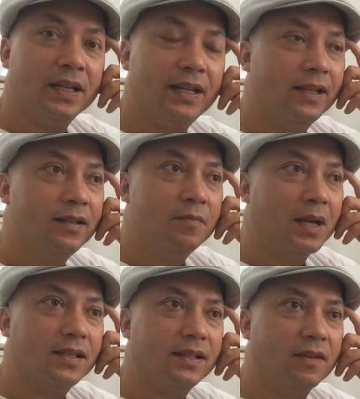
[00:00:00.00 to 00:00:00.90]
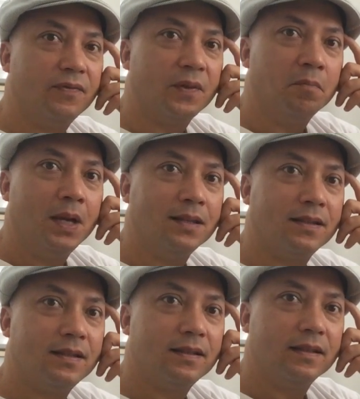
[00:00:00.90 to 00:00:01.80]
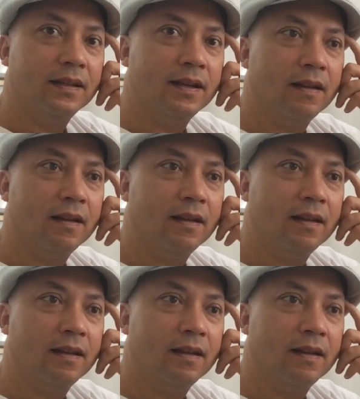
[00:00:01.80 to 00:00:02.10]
been killing myself for months,